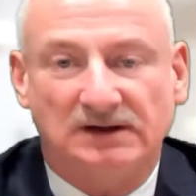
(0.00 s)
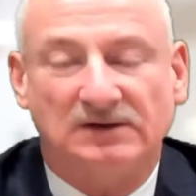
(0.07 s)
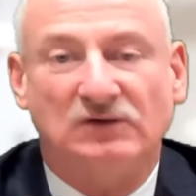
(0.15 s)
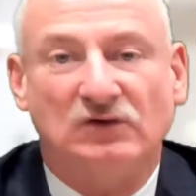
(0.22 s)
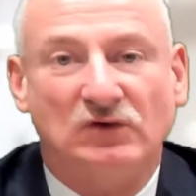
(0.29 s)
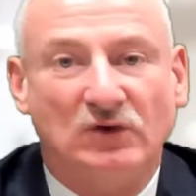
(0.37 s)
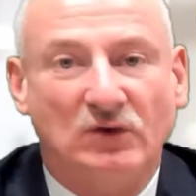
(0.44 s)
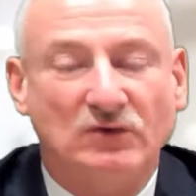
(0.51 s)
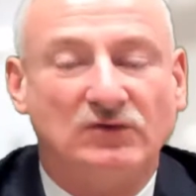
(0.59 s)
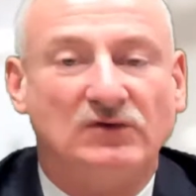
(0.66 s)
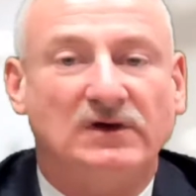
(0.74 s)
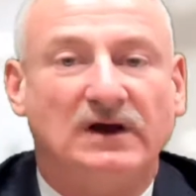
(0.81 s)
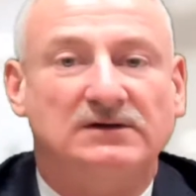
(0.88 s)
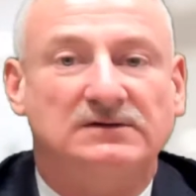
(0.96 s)
It's
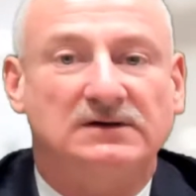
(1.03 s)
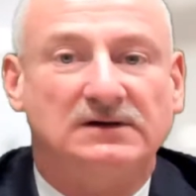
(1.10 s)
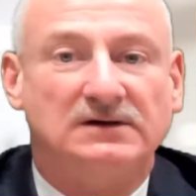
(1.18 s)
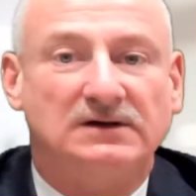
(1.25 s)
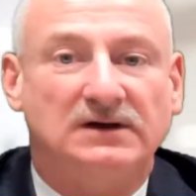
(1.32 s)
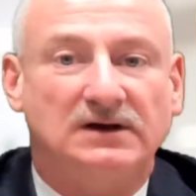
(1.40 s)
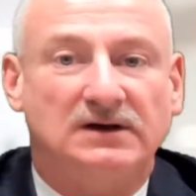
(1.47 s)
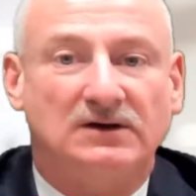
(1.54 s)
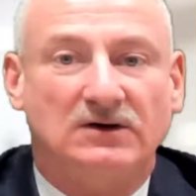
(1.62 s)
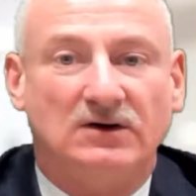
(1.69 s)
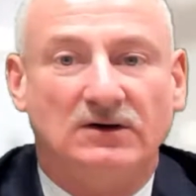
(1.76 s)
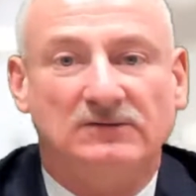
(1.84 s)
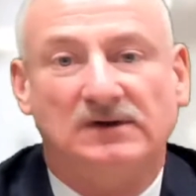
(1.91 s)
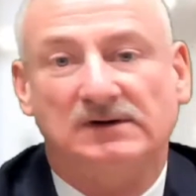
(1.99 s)
usually articulated in the
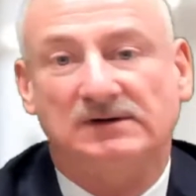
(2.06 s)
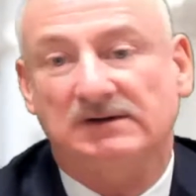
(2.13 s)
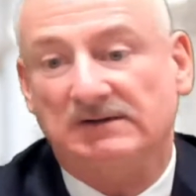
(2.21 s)
contracts.